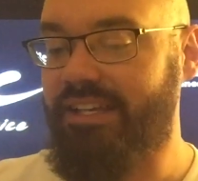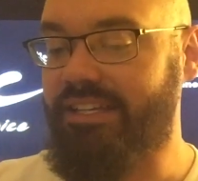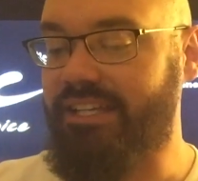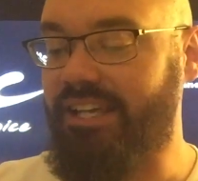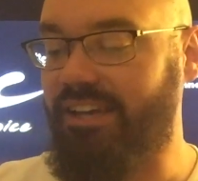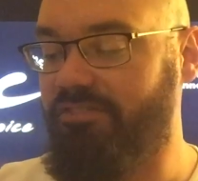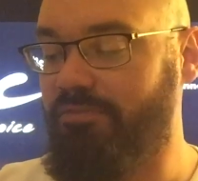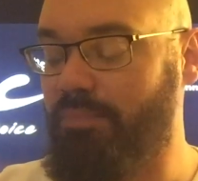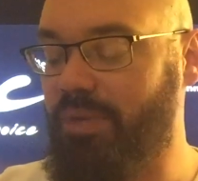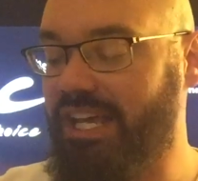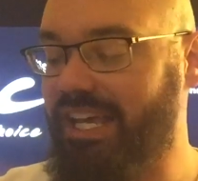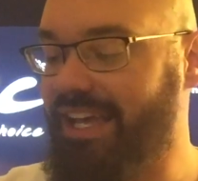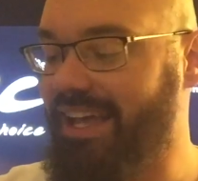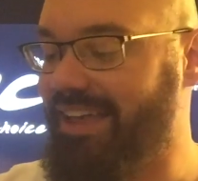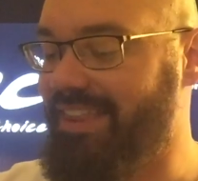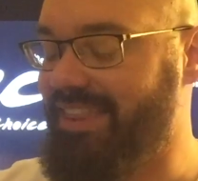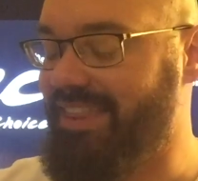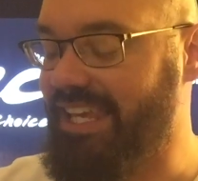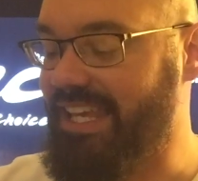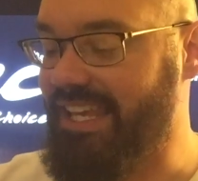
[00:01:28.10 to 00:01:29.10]
Give me
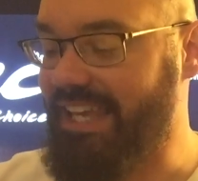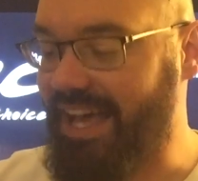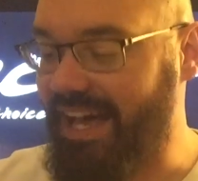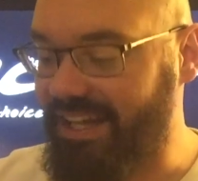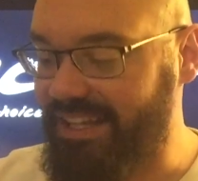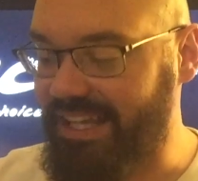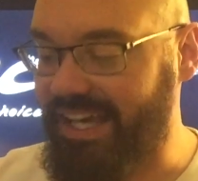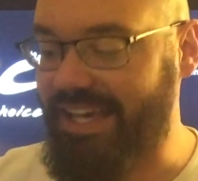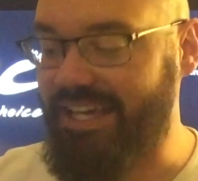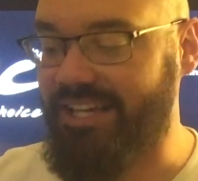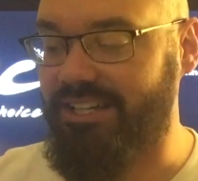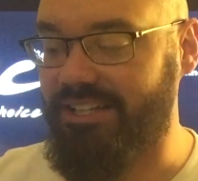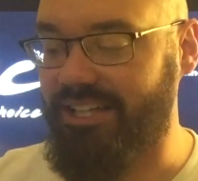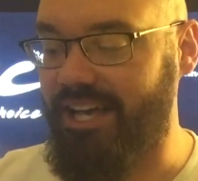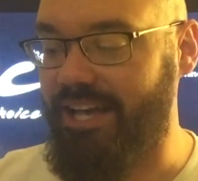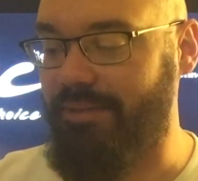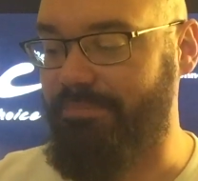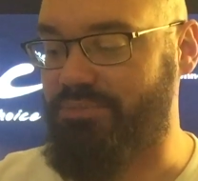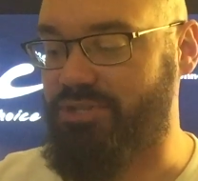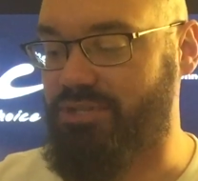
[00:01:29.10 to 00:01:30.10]
the LA
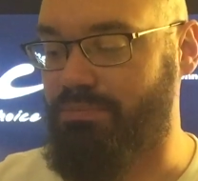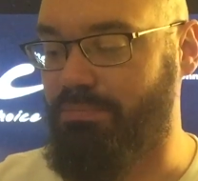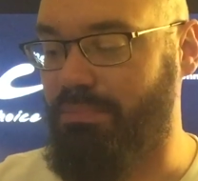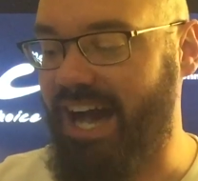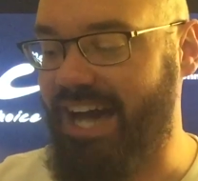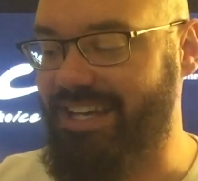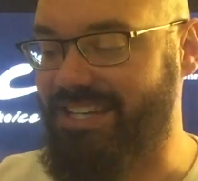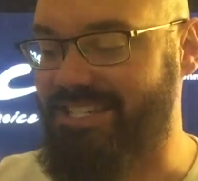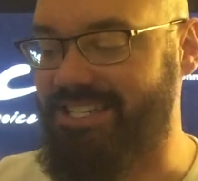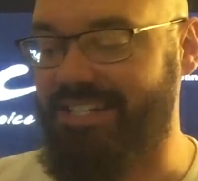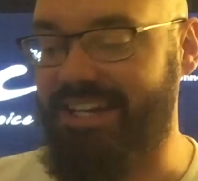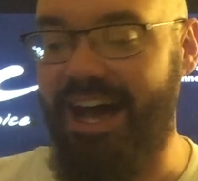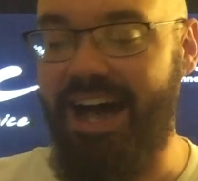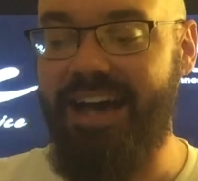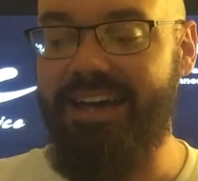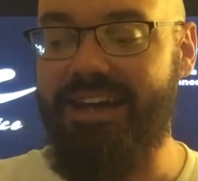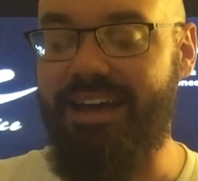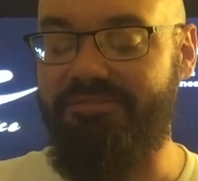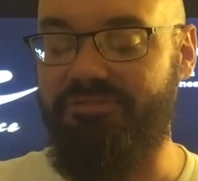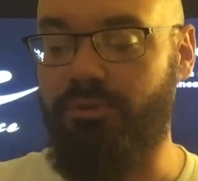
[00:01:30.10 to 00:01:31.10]
Clips minus
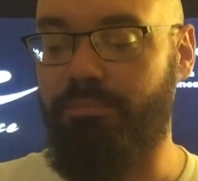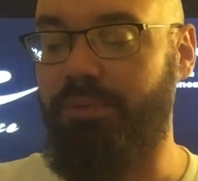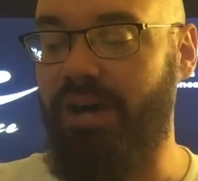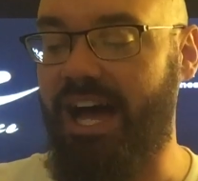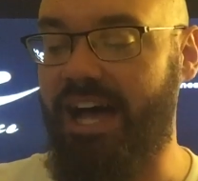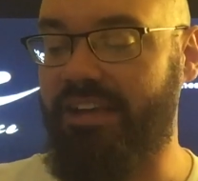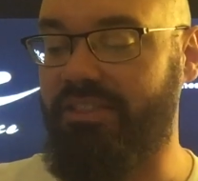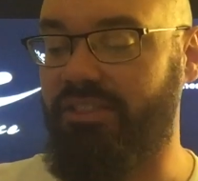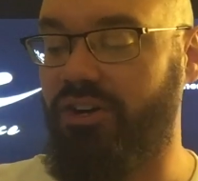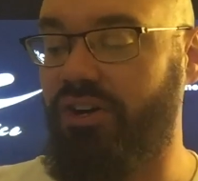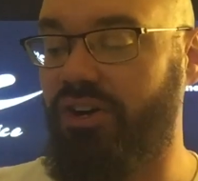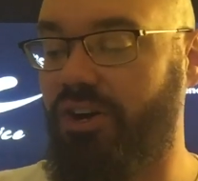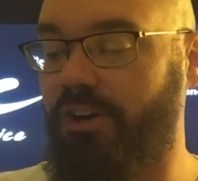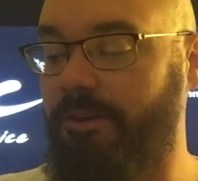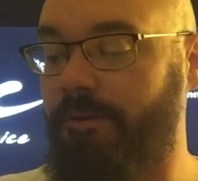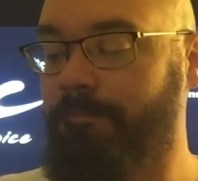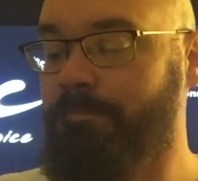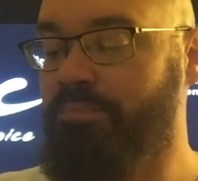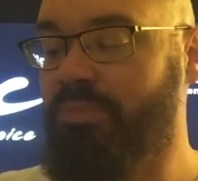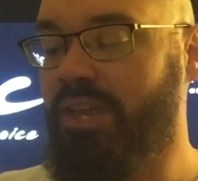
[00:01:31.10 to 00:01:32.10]
9 after buying the
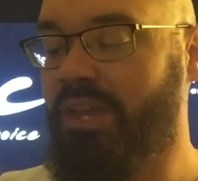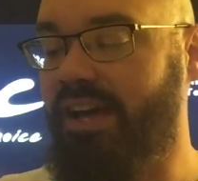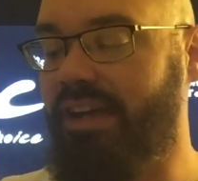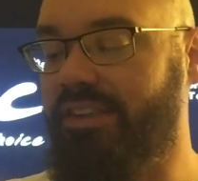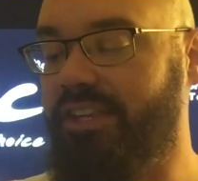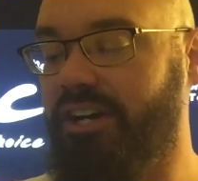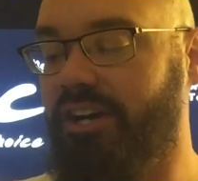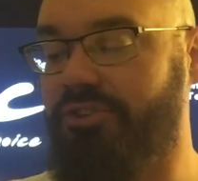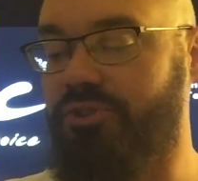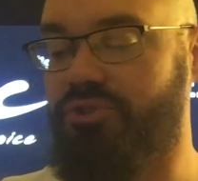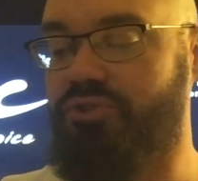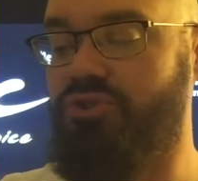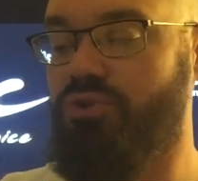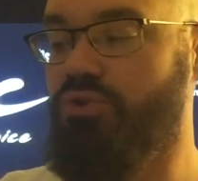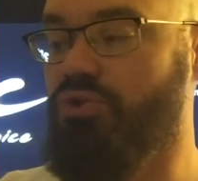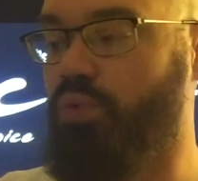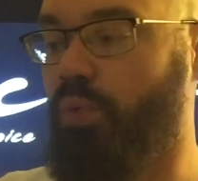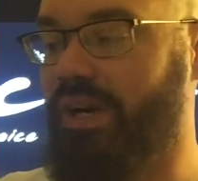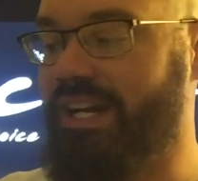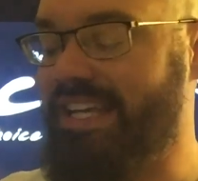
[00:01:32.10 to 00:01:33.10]
hook. And the under
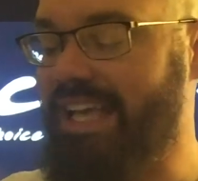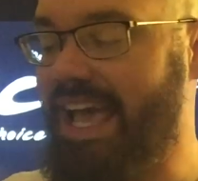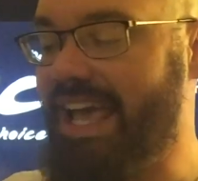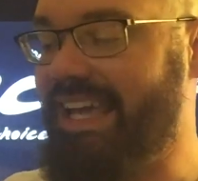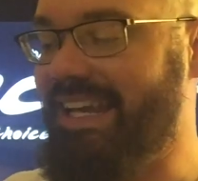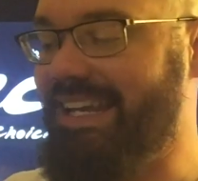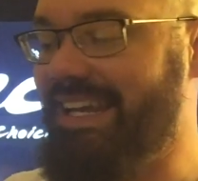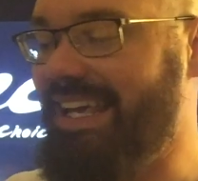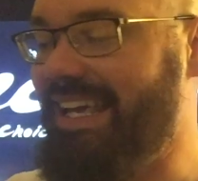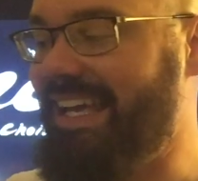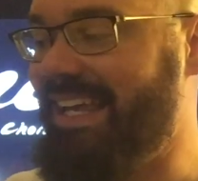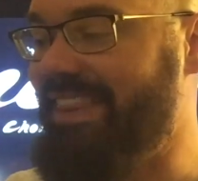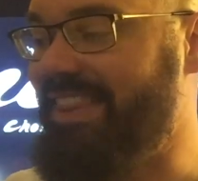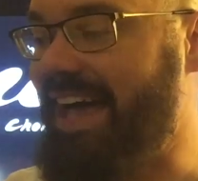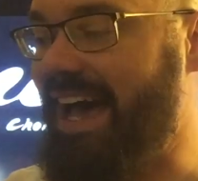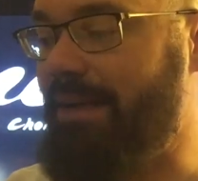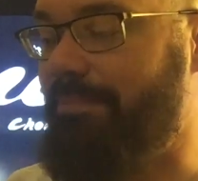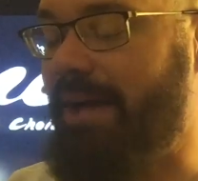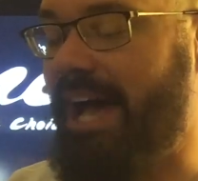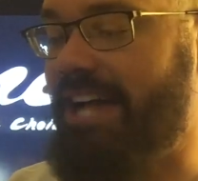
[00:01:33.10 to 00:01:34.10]
228 in
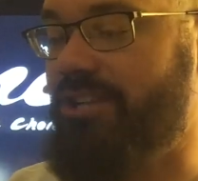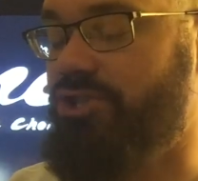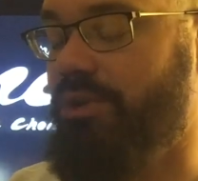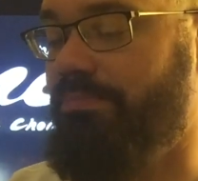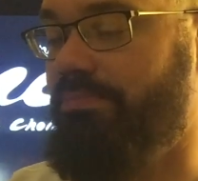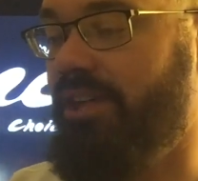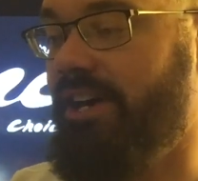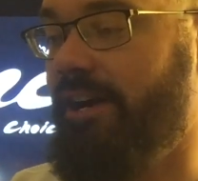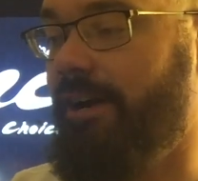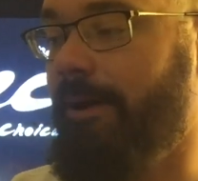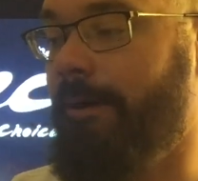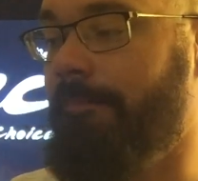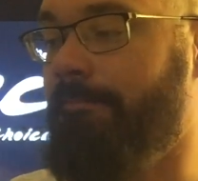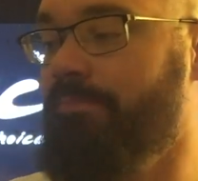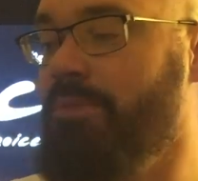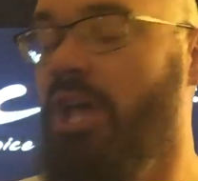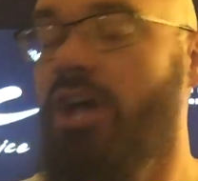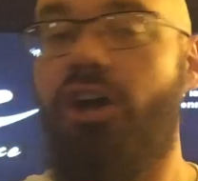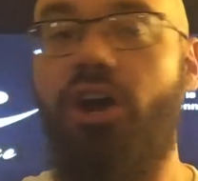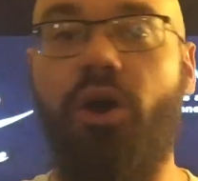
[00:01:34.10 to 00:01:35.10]
that matchup there.
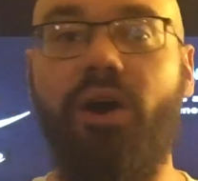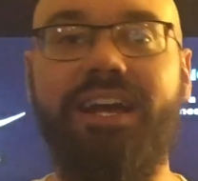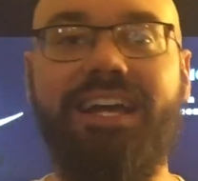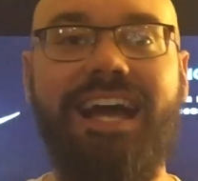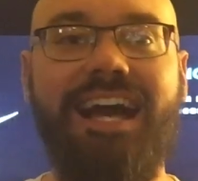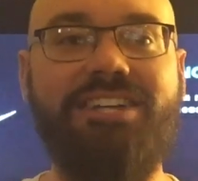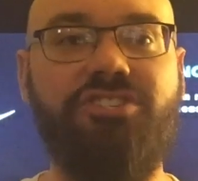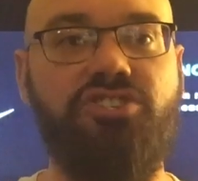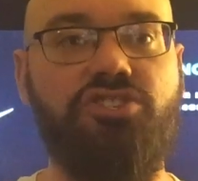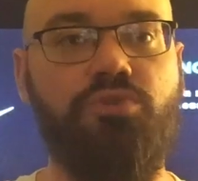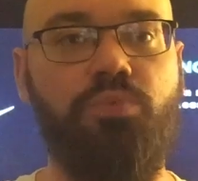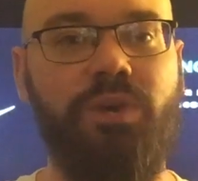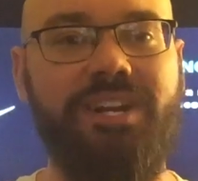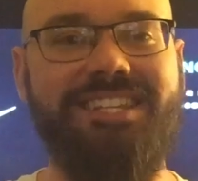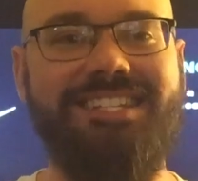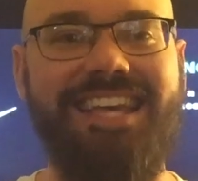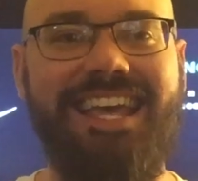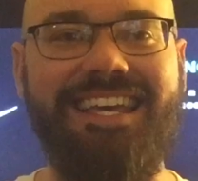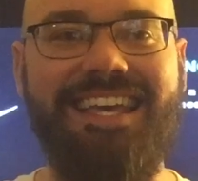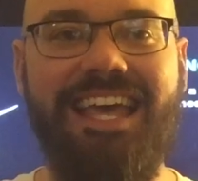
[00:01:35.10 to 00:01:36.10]
All right, guys, just want
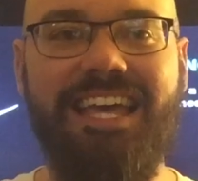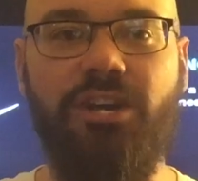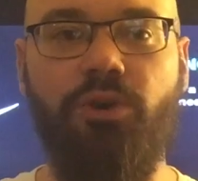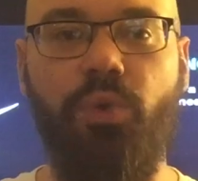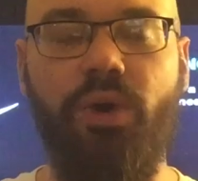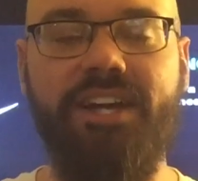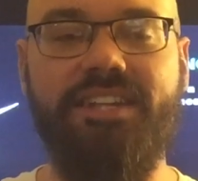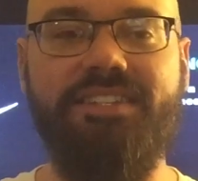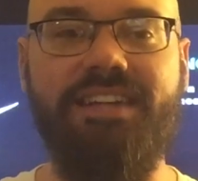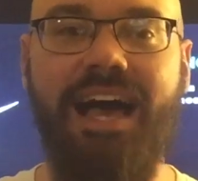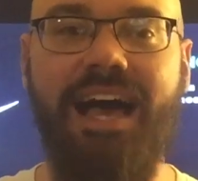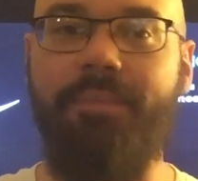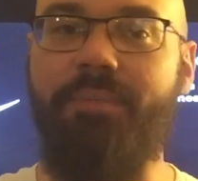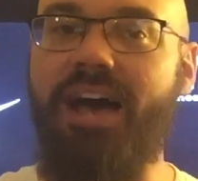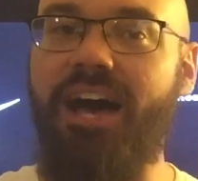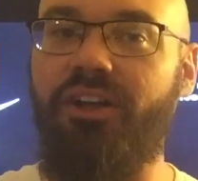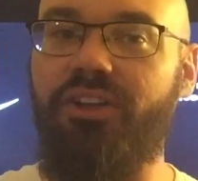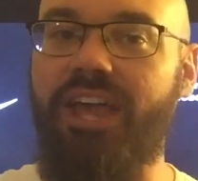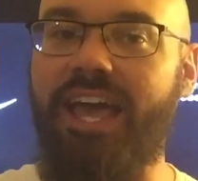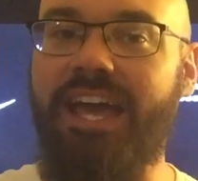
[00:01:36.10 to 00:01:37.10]
to take a quick
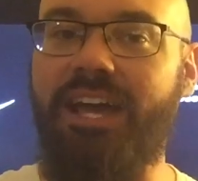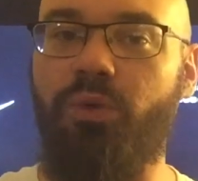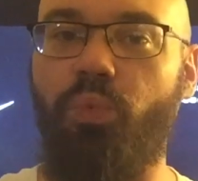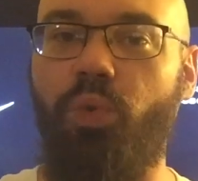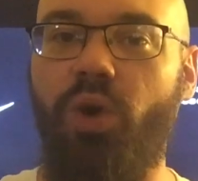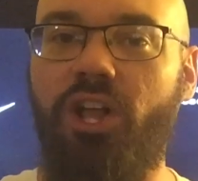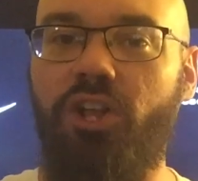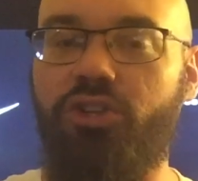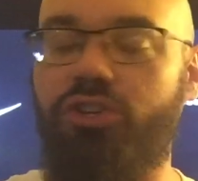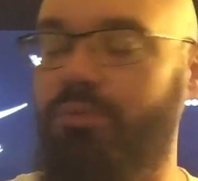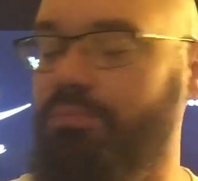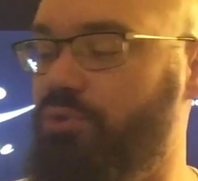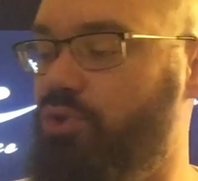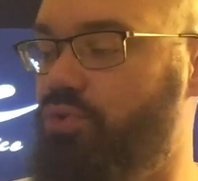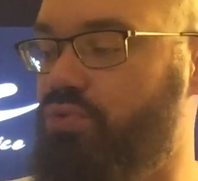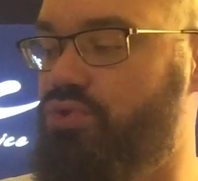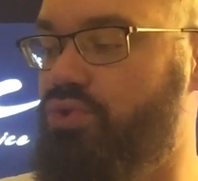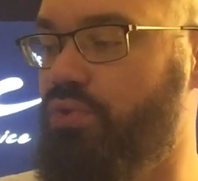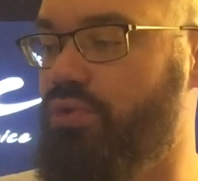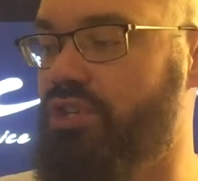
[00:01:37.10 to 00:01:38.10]
timeout and welcome
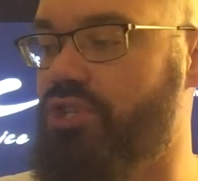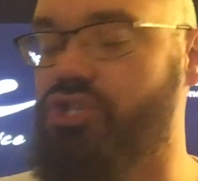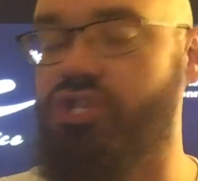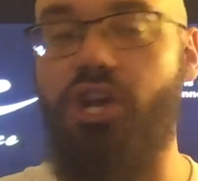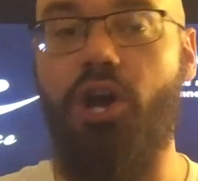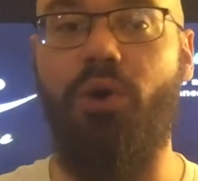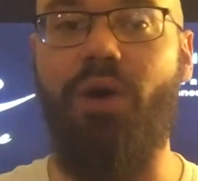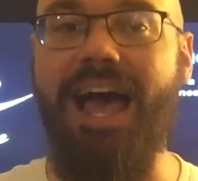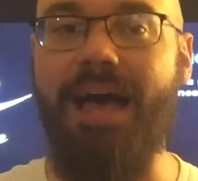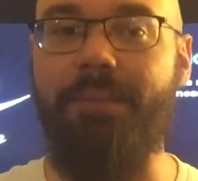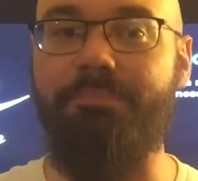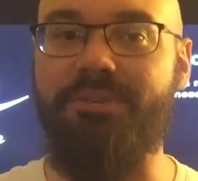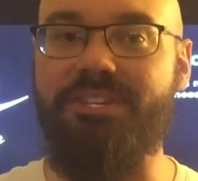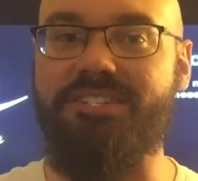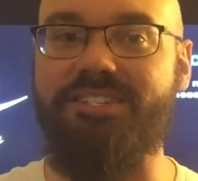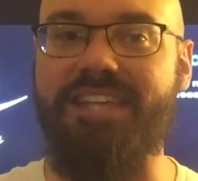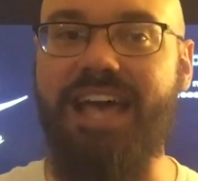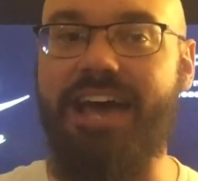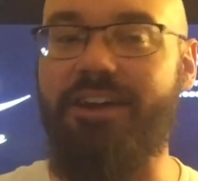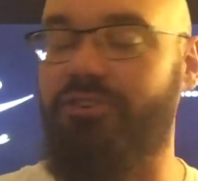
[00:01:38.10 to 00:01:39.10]
you to the show. Happy
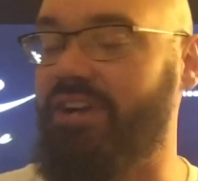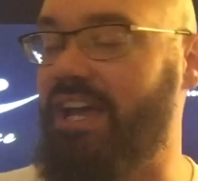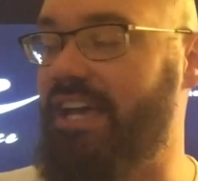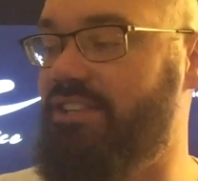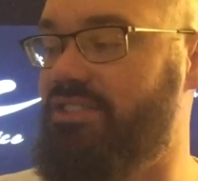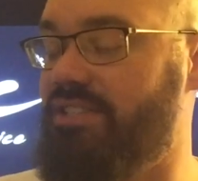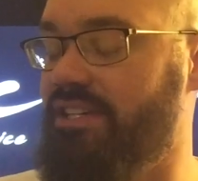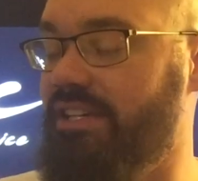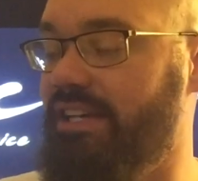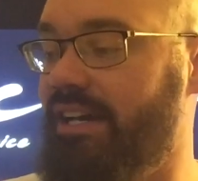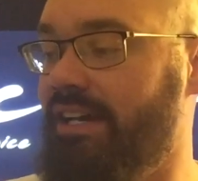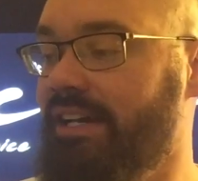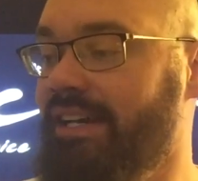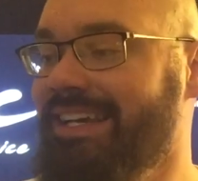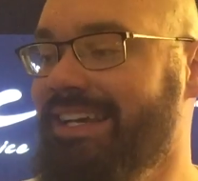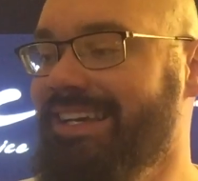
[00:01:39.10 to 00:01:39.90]
Saturday to you.